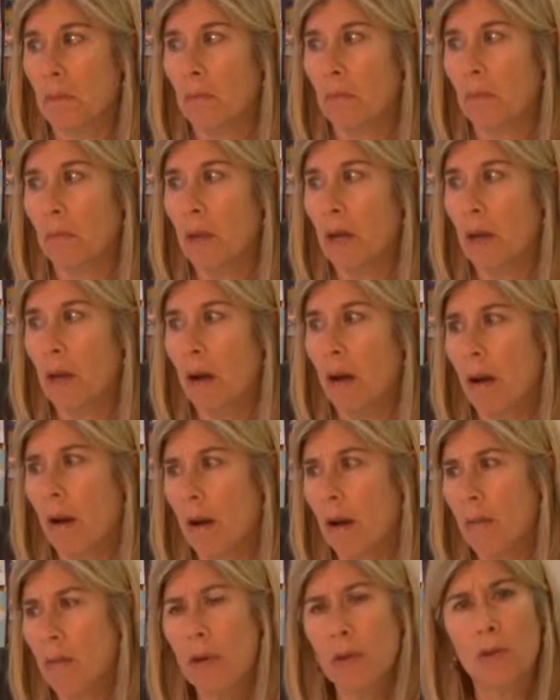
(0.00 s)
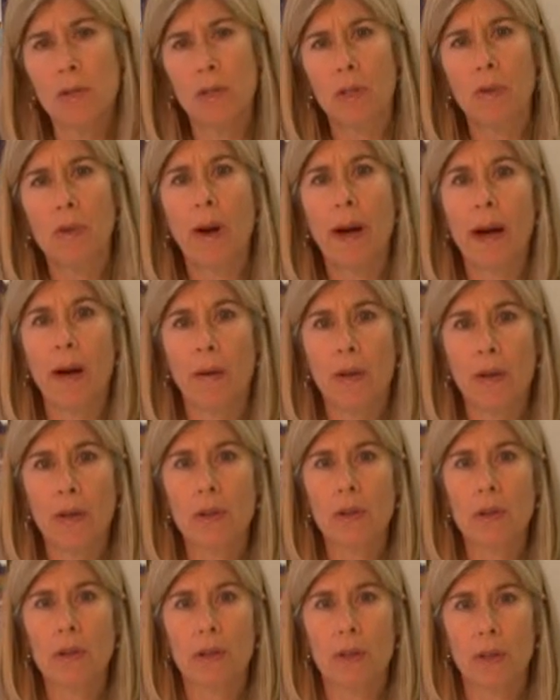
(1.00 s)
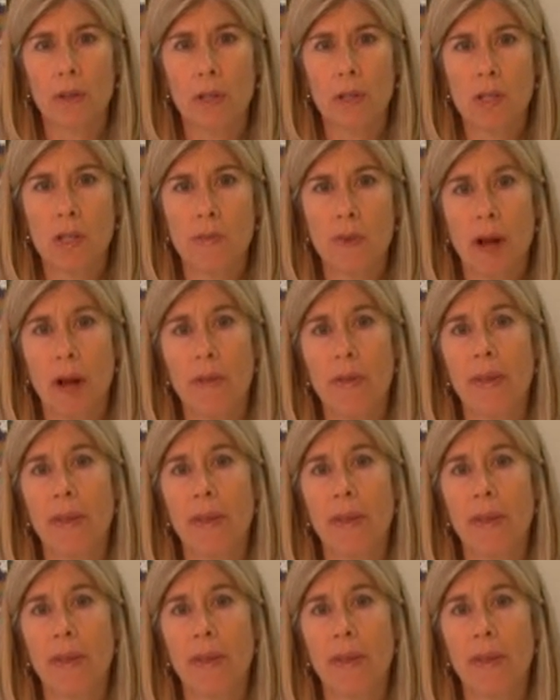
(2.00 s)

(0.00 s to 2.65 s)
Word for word: no, mm, almost two hours, just about.